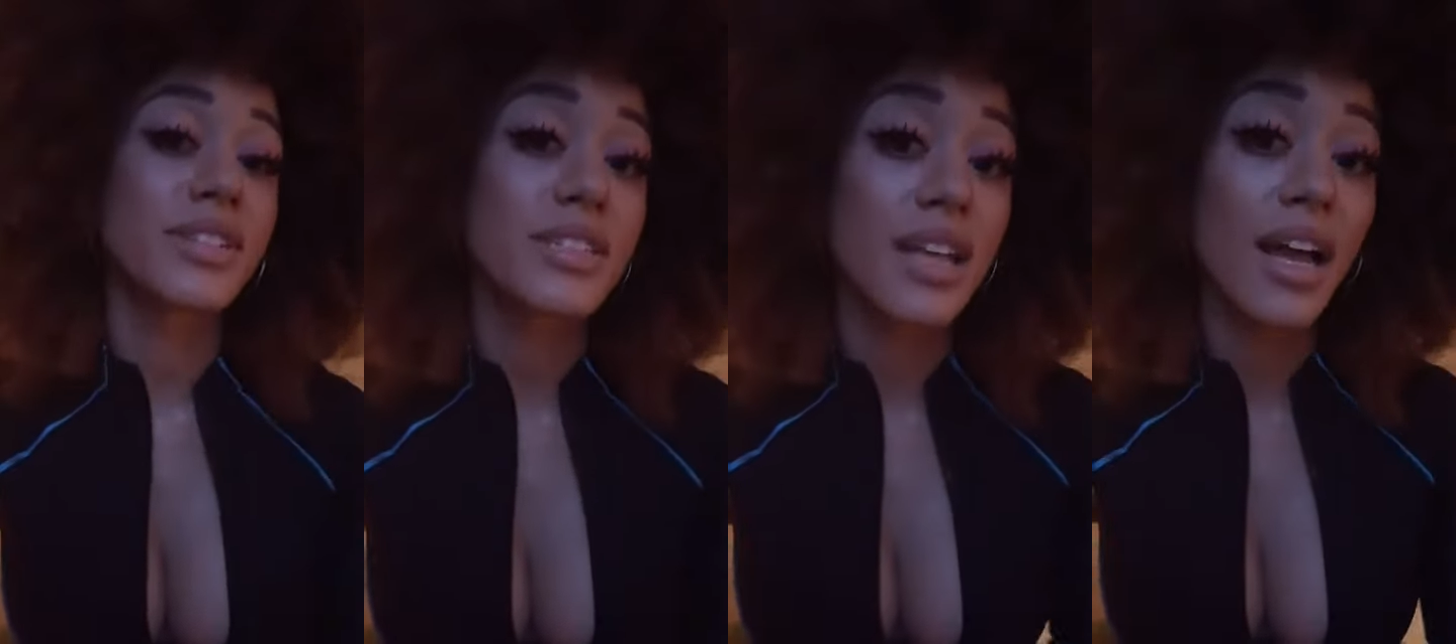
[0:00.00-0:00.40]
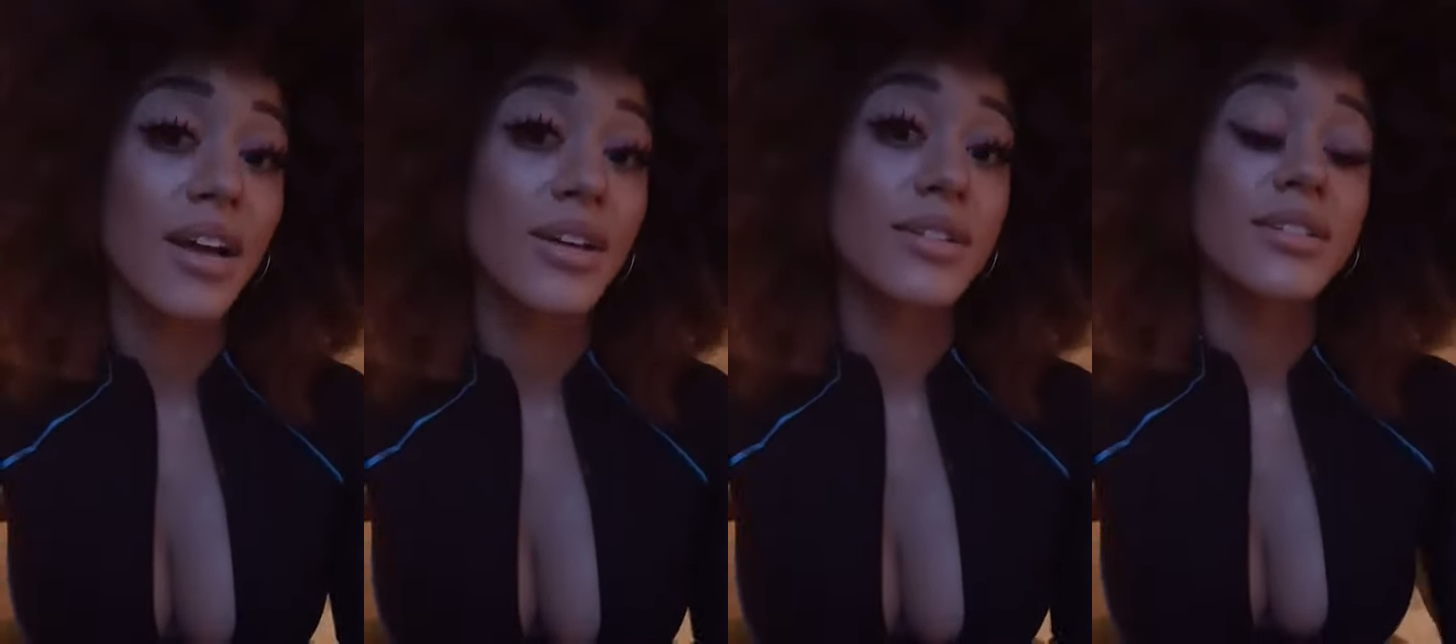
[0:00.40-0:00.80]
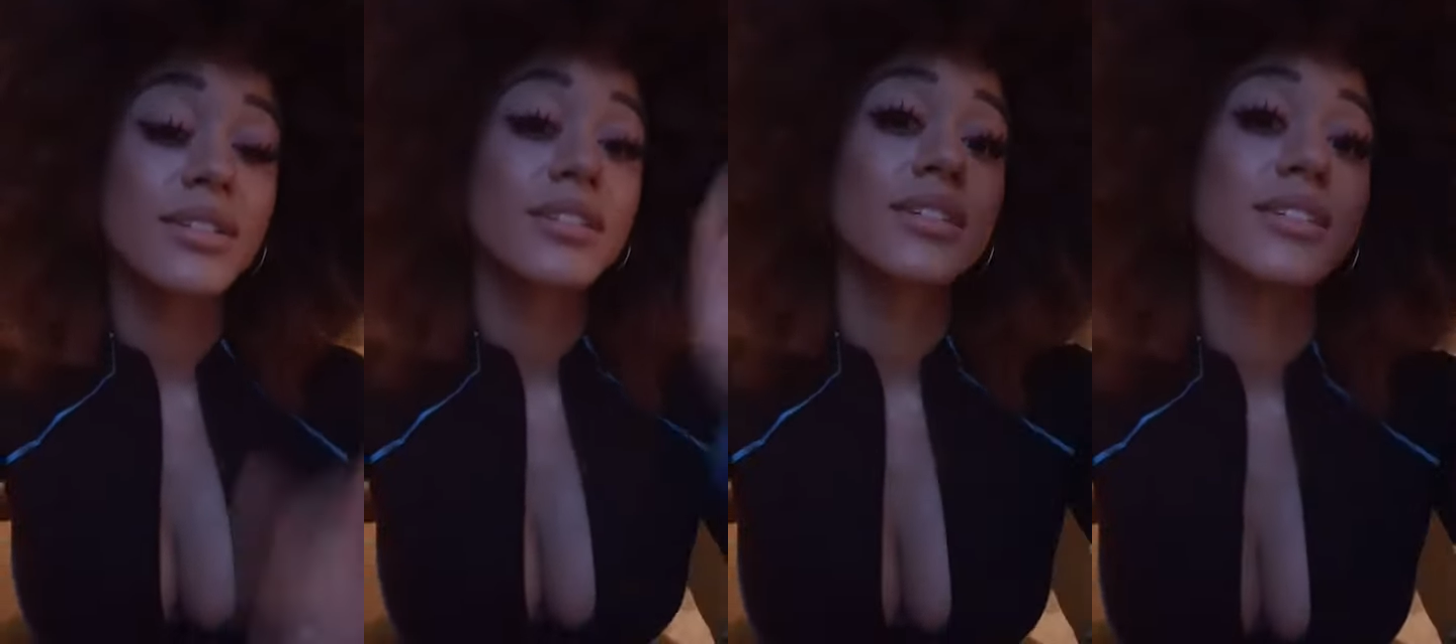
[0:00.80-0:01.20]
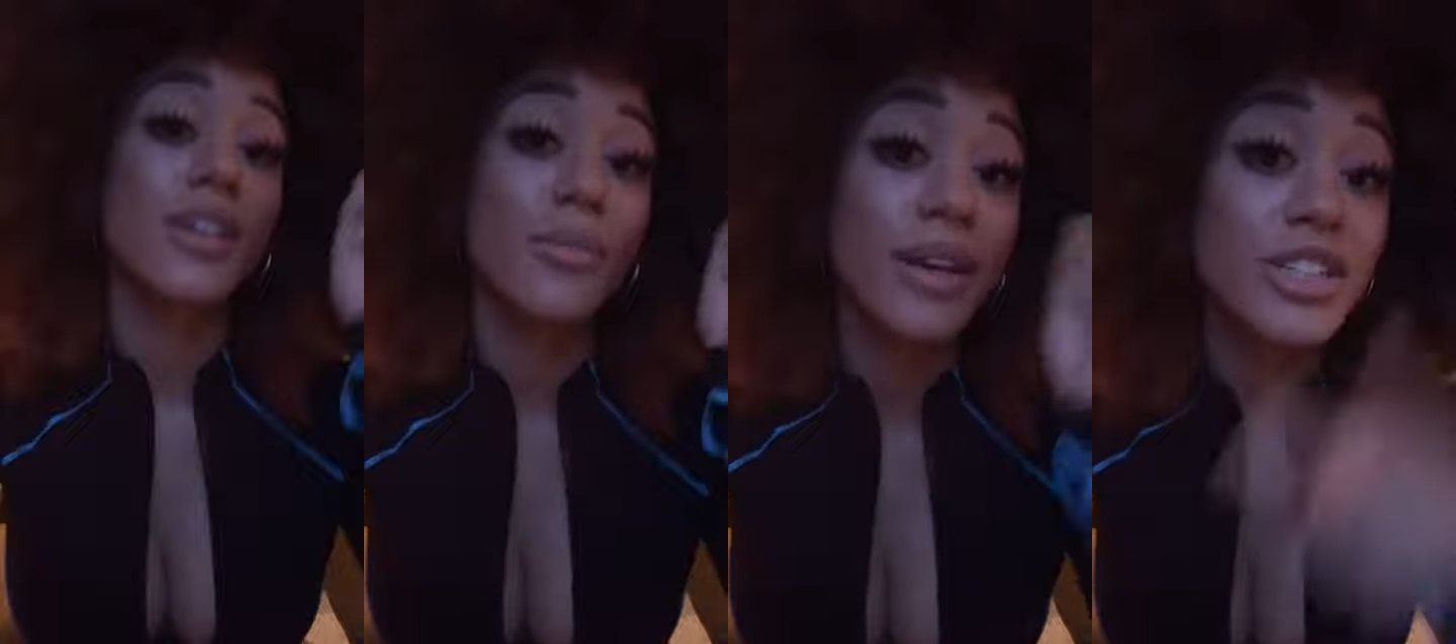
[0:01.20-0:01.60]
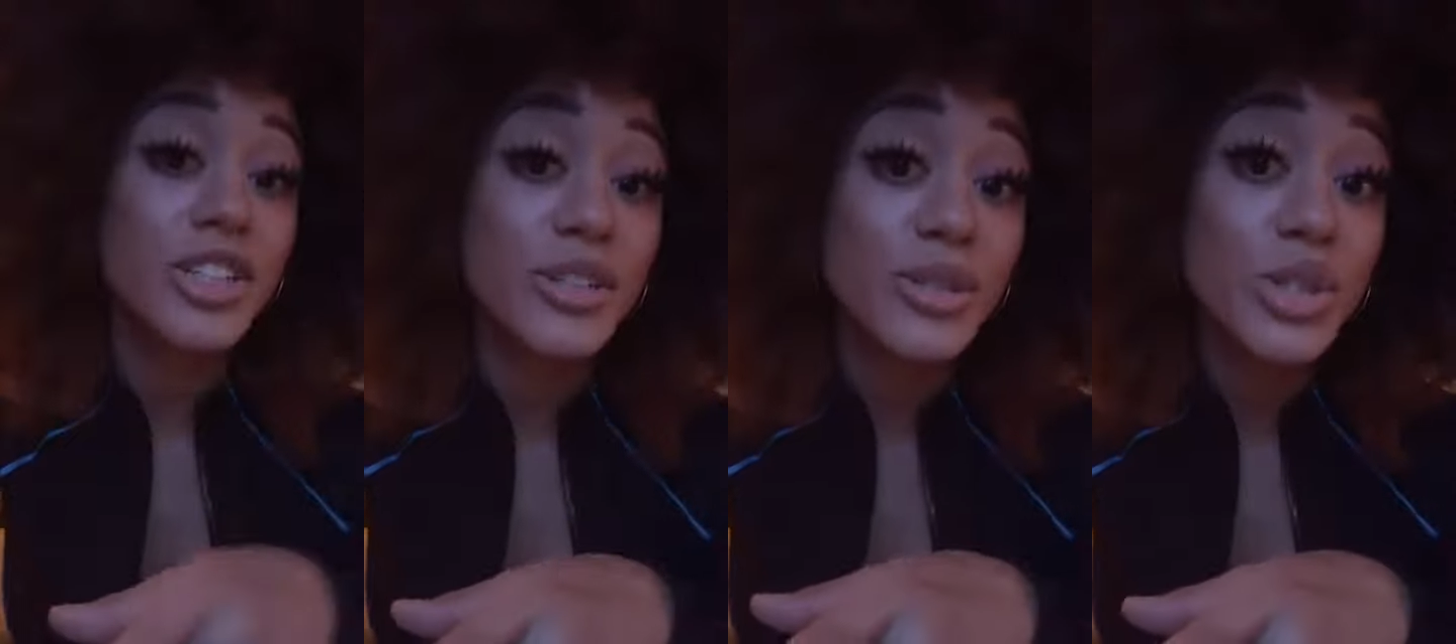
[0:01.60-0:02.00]
freestyle. So make
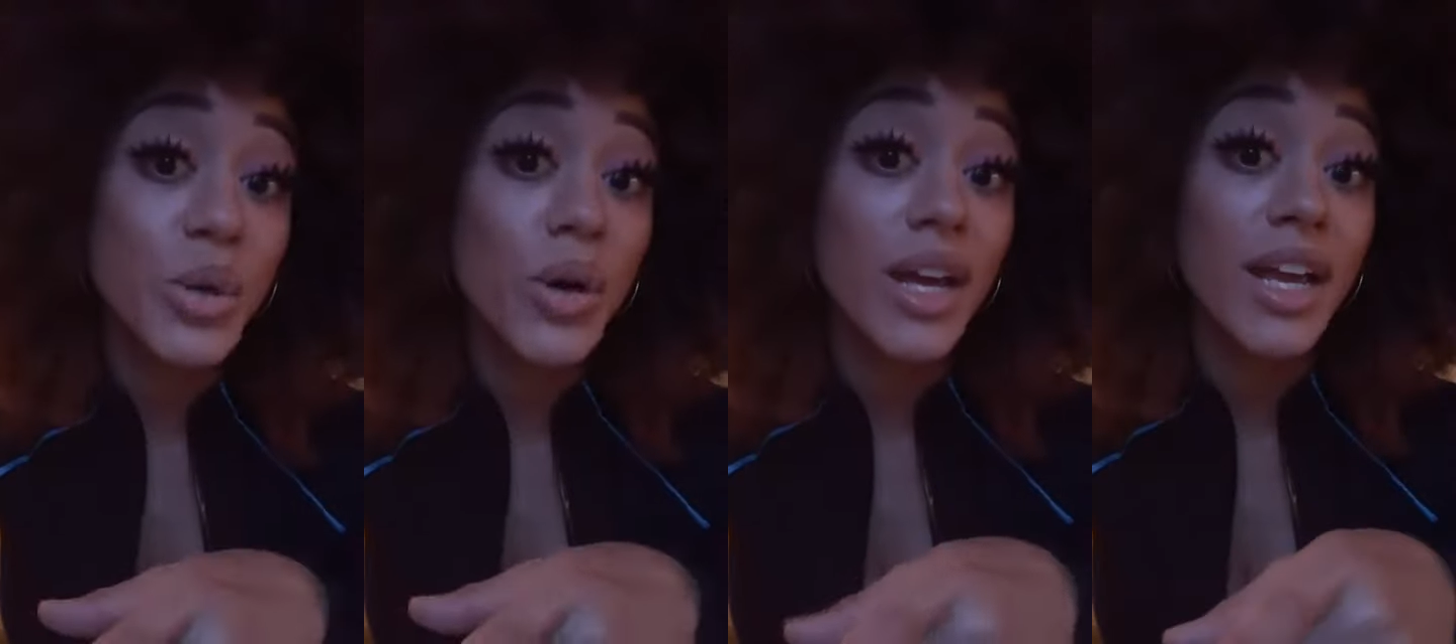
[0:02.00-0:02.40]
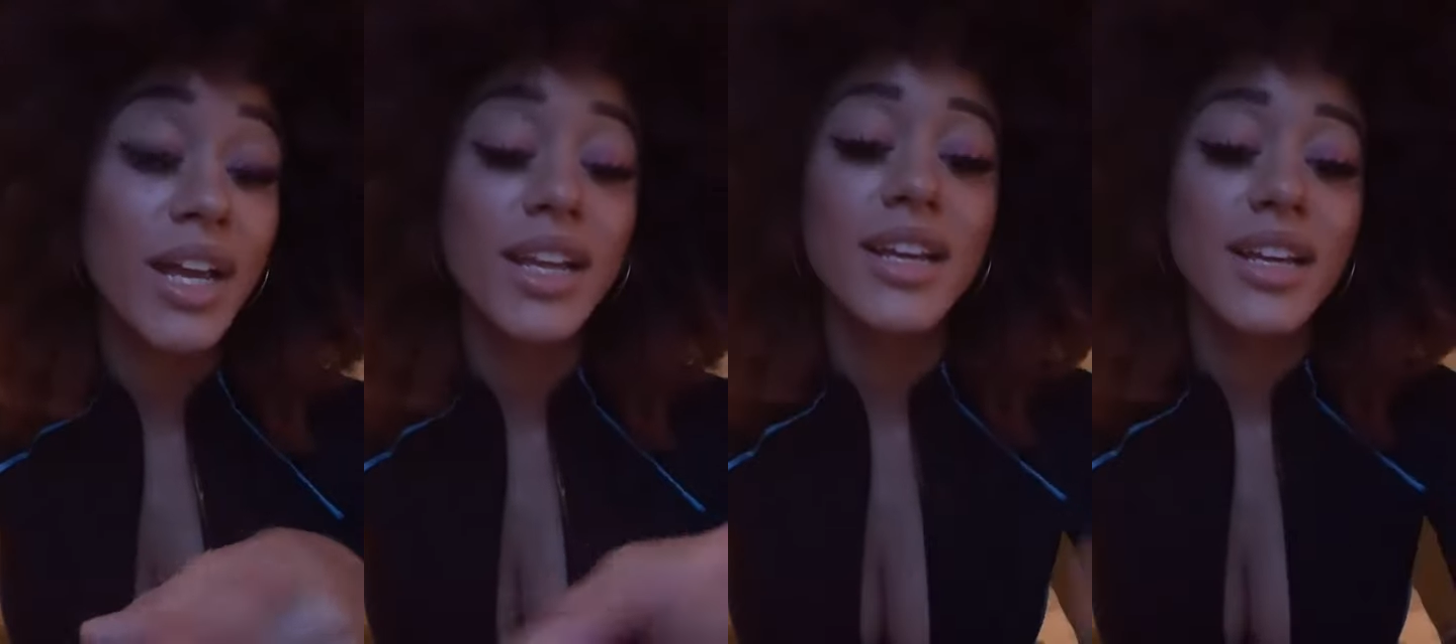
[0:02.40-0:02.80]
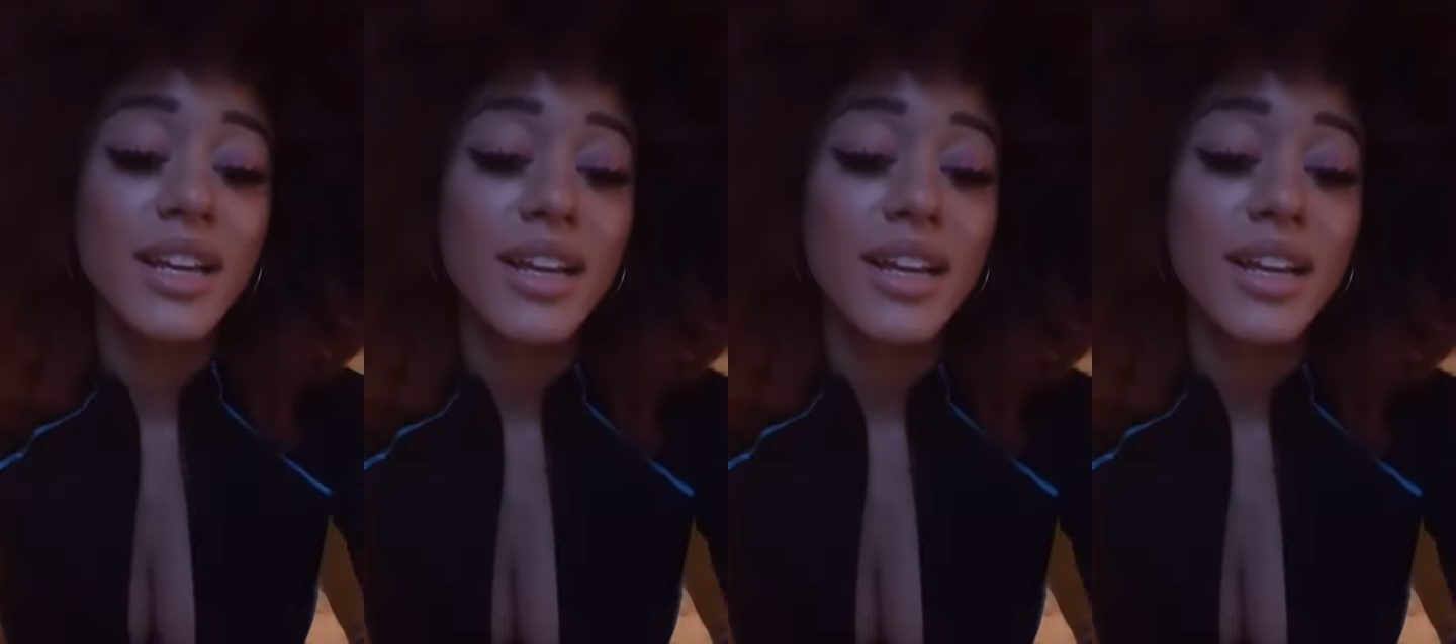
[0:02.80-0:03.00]
sure you join.